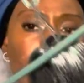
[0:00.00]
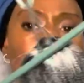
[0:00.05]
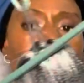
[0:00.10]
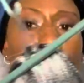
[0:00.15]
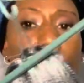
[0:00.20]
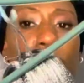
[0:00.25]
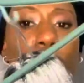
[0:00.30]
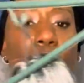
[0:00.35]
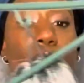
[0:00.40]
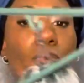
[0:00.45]

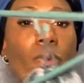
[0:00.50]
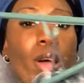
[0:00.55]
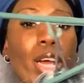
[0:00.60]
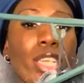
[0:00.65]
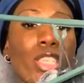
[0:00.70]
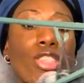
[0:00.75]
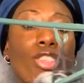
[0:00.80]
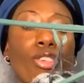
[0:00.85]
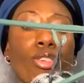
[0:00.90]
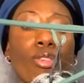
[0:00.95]
you
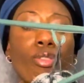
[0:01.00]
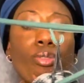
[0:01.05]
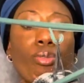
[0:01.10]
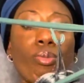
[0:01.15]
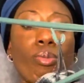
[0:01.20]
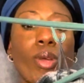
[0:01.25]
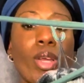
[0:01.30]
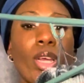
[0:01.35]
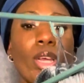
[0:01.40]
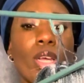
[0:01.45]
want
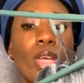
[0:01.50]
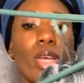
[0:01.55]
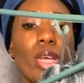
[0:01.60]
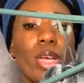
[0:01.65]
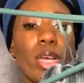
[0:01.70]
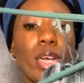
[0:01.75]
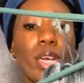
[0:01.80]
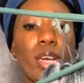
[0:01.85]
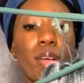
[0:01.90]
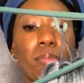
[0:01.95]
to
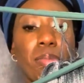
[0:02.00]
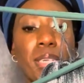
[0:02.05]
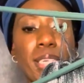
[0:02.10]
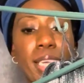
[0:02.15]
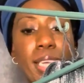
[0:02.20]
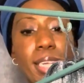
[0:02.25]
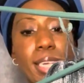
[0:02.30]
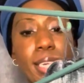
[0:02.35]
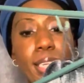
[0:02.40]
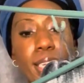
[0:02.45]

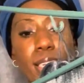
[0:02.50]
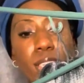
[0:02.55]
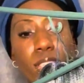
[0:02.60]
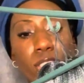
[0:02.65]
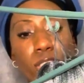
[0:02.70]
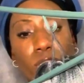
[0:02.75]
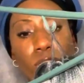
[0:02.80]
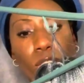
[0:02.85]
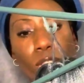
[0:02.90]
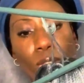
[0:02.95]
completely
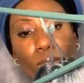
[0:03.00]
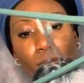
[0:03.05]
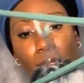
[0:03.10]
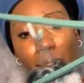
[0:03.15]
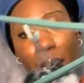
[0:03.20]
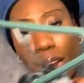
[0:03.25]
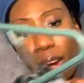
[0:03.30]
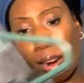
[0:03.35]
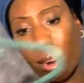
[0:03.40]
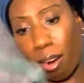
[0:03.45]
soak
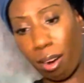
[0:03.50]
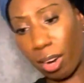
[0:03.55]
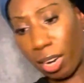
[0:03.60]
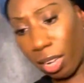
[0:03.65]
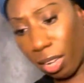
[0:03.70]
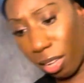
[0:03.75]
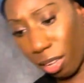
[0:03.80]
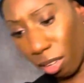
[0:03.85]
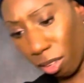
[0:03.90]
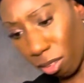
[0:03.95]
that
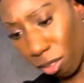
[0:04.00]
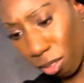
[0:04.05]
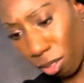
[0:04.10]
area